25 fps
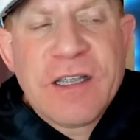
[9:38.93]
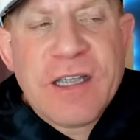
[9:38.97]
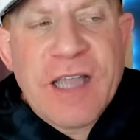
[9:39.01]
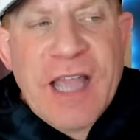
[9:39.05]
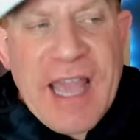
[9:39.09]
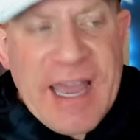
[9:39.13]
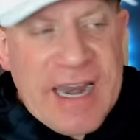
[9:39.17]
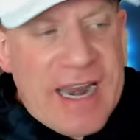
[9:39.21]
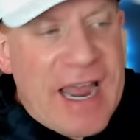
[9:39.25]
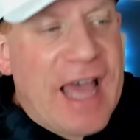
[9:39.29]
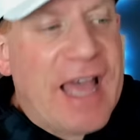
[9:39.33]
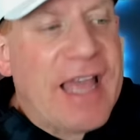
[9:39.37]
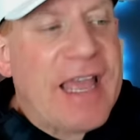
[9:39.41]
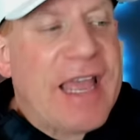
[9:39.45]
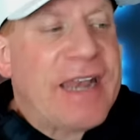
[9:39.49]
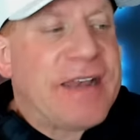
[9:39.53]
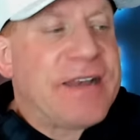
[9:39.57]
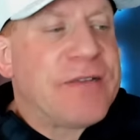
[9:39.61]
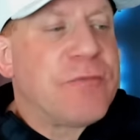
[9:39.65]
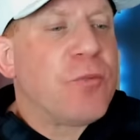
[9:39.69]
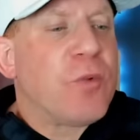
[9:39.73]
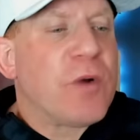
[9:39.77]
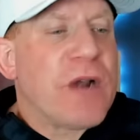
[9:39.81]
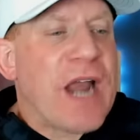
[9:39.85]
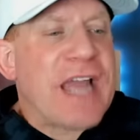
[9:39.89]
And I,
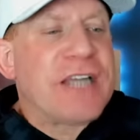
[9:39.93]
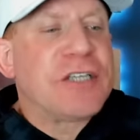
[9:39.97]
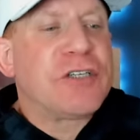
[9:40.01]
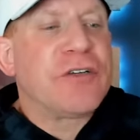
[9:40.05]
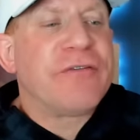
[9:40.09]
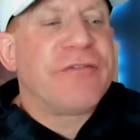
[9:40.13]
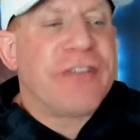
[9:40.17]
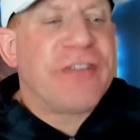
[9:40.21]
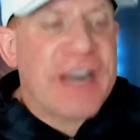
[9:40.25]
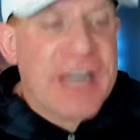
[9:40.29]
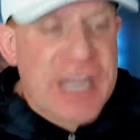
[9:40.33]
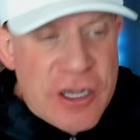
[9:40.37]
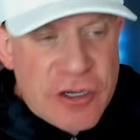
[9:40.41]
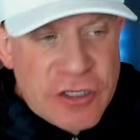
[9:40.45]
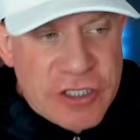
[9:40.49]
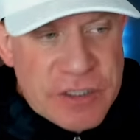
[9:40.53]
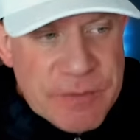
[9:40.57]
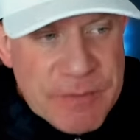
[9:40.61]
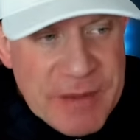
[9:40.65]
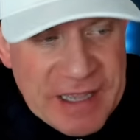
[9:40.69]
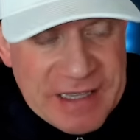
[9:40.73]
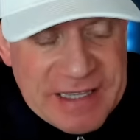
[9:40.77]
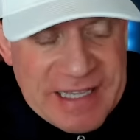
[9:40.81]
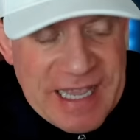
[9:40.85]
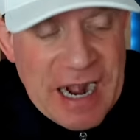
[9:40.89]
and when I do videos
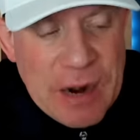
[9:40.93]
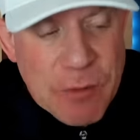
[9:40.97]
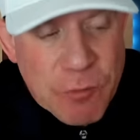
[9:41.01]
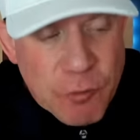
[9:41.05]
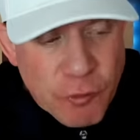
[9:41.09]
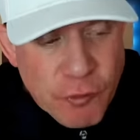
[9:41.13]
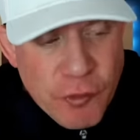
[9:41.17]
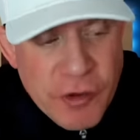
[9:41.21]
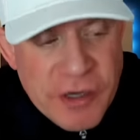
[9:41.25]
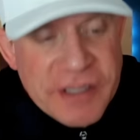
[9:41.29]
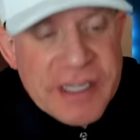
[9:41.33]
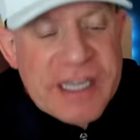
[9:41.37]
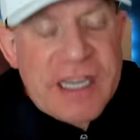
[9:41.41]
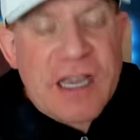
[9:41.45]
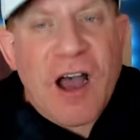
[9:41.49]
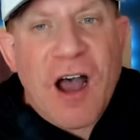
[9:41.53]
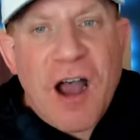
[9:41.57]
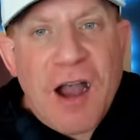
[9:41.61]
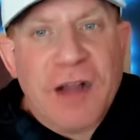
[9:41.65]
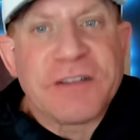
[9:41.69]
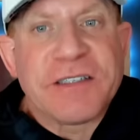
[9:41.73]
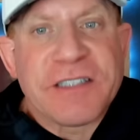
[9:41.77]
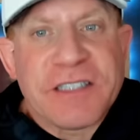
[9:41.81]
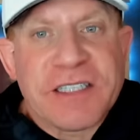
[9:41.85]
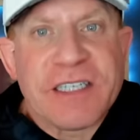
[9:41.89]
about that, I'm really
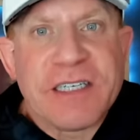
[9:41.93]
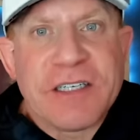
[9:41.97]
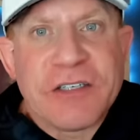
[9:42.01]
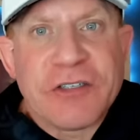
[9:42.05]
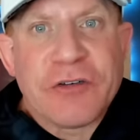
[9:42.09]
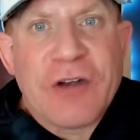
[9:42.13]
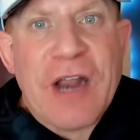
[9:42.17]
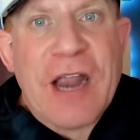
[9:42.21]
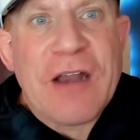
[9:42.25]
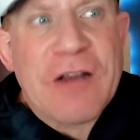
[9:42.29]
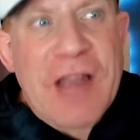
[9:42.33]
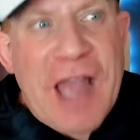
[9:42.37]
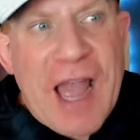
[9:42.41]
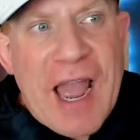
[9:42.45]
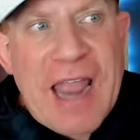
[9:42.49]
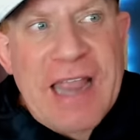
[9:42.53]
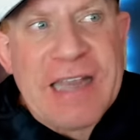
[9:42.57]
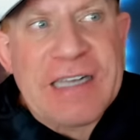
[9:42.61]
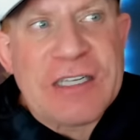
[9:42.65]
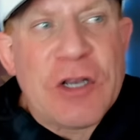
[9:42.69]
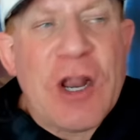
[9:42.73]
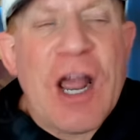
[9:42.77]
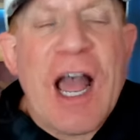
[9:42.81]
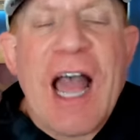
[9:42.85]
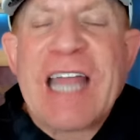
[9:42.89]
cognizant, dude. I I
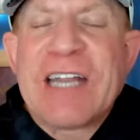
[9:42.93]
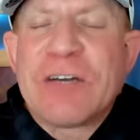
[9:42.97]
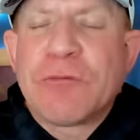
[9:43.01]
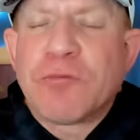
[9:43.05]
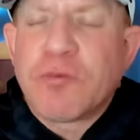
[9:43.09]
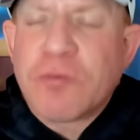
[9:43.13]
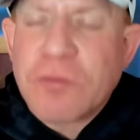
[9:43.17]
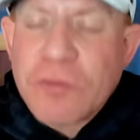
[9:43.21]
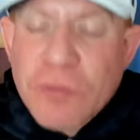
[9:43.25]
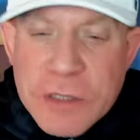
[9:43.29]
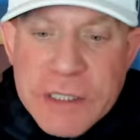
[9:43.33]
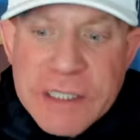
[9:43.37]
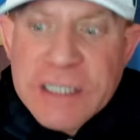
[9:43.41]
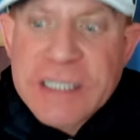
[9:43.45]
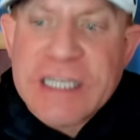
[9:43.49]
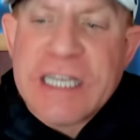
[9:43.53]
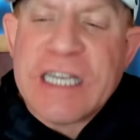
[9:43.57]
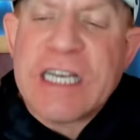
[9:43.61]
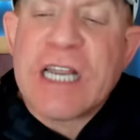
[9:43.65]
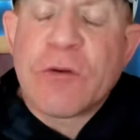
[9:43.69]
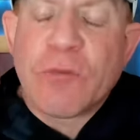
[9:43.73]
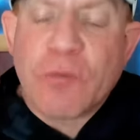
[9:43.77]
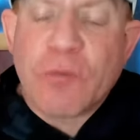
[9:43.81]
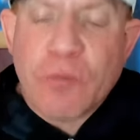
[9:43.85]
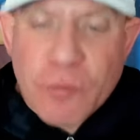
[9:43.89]
I
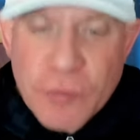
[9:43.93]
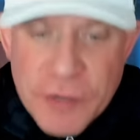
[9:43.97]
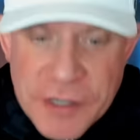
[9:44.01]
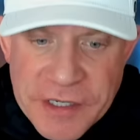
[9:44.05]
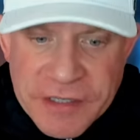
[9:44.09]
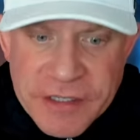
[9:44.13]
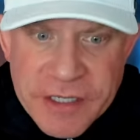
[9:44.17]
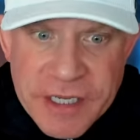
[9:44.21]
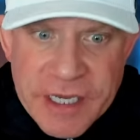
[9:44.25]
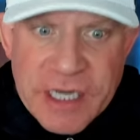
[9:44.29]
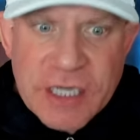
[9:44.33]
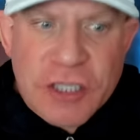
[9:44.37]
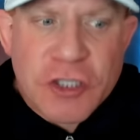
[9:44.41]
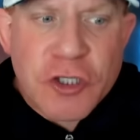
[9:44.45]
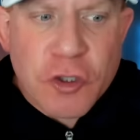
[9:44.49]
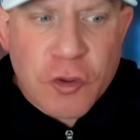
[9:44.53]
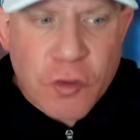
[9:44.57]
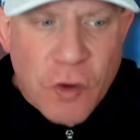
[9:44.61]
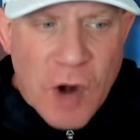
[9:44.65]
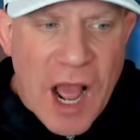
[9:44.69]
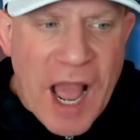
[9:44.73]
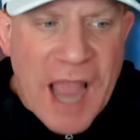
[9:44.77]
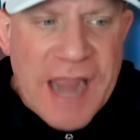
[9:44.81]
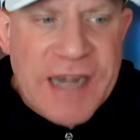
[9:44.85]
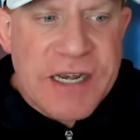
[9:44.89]
really really
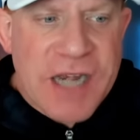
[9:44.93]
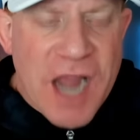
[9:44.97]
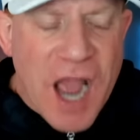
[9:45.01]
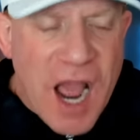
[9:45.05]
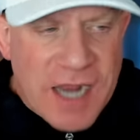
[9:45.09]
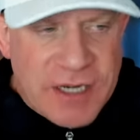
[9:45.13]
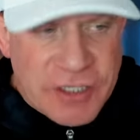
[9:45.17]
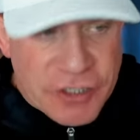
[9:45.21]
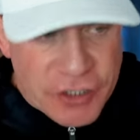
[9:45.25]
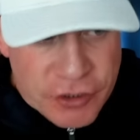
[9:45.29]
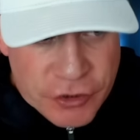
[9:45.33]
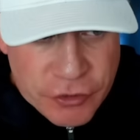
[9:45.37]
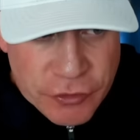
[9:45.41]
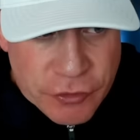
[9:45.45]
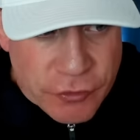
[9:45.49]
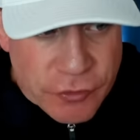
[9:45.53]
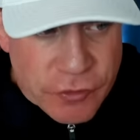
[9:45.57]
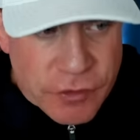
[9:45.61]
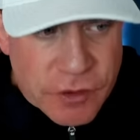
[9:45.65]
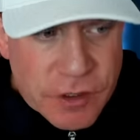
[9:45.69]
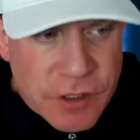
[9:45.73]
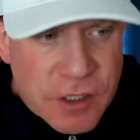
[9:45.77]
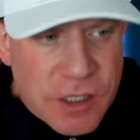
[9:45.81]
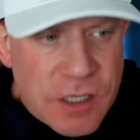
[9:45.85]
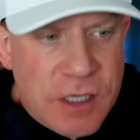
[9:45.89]
try not to
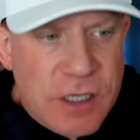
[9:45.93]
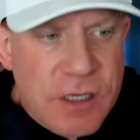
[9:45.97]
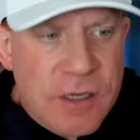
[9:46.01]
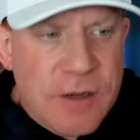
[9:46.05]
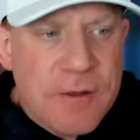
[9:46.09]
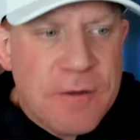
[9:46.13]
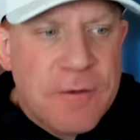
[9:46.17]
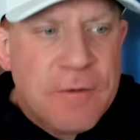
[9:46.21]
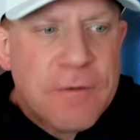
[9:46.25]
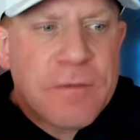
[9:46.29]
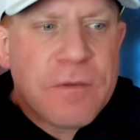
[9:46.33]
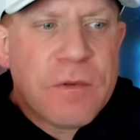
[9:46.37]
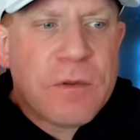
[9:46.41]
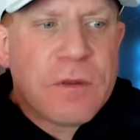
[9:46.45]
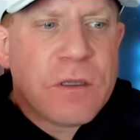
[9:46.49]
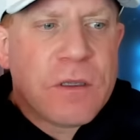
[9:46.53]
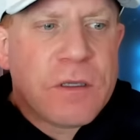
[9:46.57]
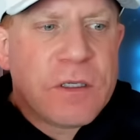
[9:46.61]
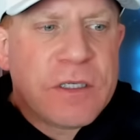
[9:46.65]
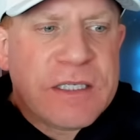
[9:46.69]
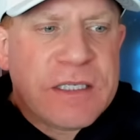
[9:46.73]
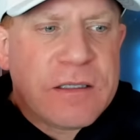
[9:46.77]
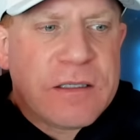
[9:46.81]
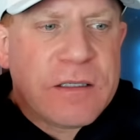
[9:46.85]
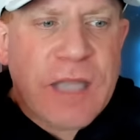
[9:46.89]

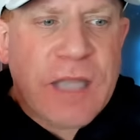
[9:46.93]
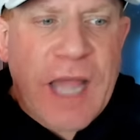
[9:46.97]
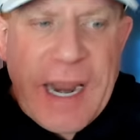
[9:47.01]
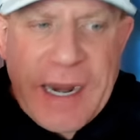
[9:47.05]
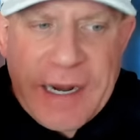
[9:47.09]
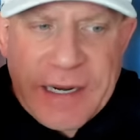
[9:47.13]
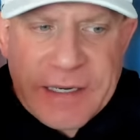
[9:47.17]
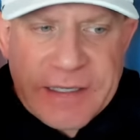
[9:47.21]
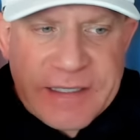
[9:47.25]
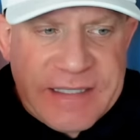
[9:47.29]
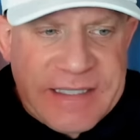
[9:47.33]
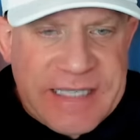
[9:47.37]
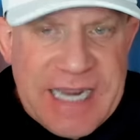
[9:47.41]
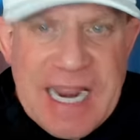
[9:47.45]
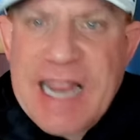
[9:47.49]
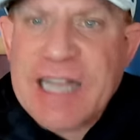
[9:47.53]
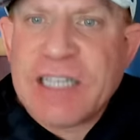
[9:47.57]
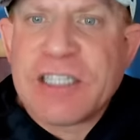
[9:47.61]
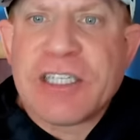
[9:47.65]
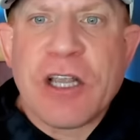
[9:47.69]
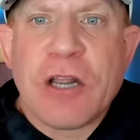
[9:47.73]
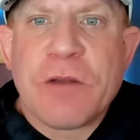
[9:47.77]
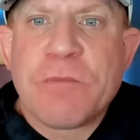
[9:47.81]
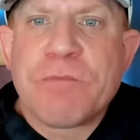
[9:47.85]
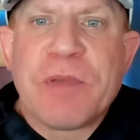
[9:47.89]
like
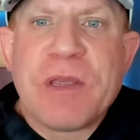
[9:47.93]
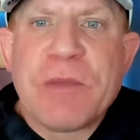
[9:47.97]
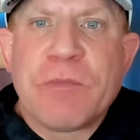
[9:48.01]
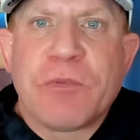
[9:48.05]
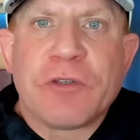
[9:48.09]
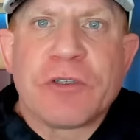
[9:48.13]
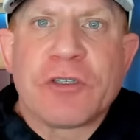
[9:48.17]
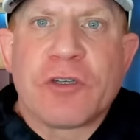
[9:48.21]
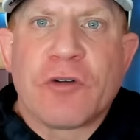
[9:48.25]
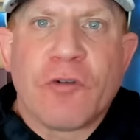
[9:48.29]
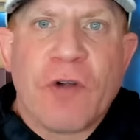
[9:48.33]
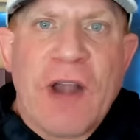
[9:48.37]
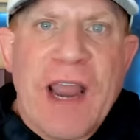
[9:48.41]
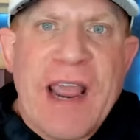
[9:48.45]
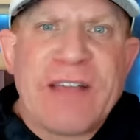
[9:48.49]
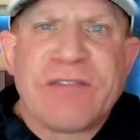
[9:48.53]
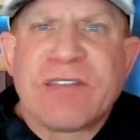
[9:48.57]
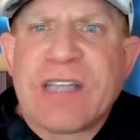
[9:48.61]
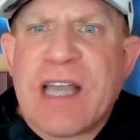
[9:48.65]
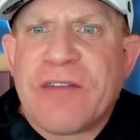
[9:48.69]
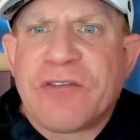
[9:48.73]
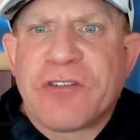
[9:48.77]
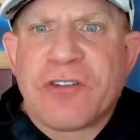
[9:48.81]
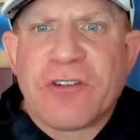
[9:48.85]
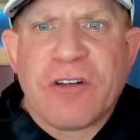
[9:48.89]
dance on people's graves
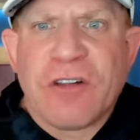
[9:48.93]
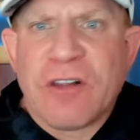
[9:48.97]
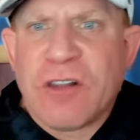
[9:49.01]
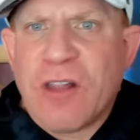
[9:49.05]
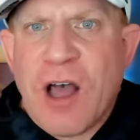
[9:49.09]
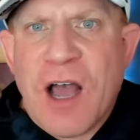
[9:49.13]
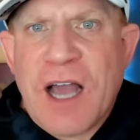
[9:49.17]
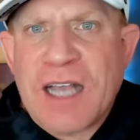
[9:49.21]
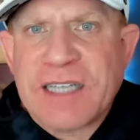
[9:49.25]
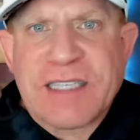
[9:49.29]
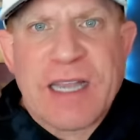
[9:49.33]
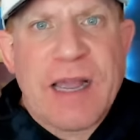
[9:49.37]
after a loss.